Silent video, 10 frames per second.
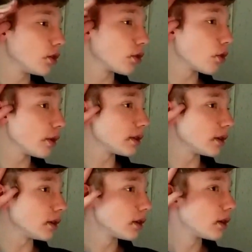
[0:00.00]
You're going
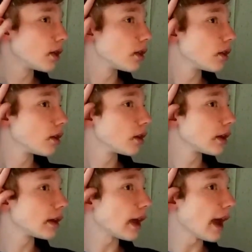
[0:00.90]
to
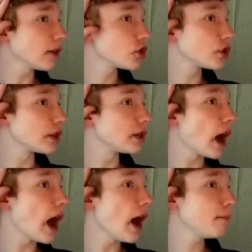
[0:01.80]
catch the
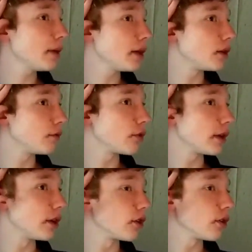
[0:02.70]
top end of your
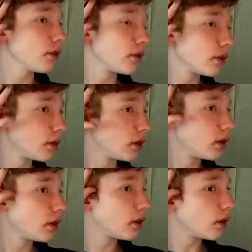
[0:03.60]
ear
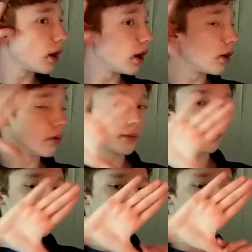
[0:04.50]

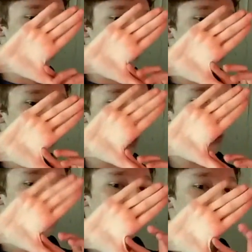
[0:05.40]
between the
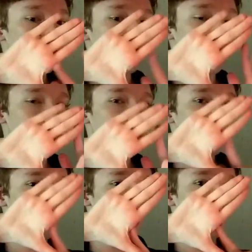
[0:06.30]
crotch of your thumb
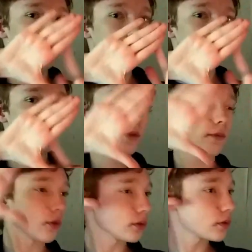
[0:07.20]
and your
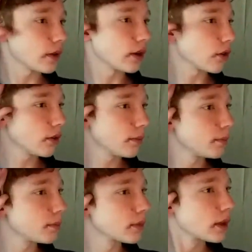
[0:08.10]
first finger.
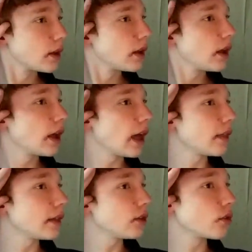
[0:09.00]

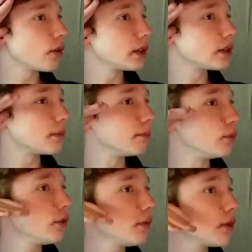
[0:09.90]
And then you're going to
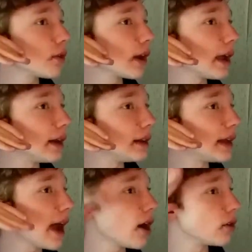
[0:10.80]
move your hand
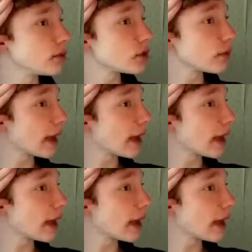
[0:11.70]
down so